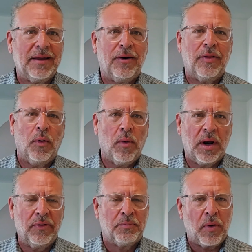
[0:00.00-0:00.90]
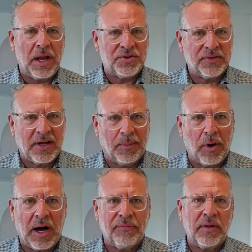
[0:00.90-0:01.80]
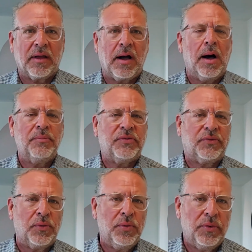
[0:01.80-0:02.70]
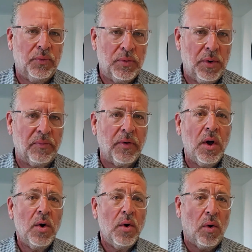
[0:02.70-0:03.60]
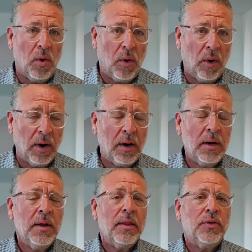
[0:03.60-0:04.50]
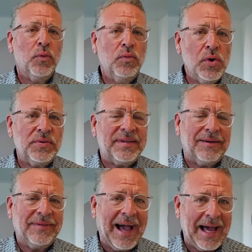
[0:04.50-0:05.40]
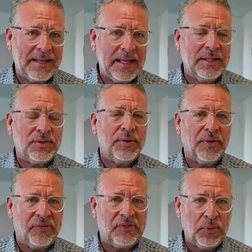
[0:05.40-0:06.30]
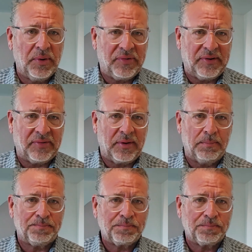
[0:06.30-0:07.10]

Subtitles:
there that one of those branches come off, it comes through the roof. Or the roots have gotten into the sewer system.